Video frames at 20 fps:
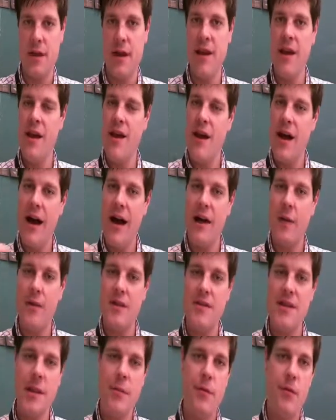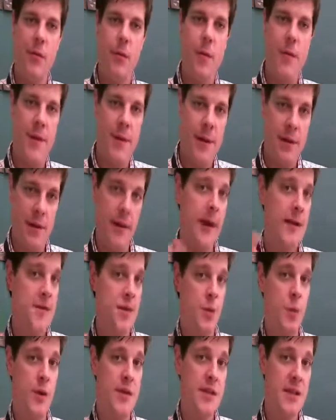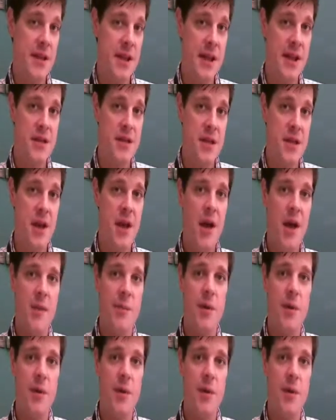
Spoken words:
And I always thought before that my classroom was engaging,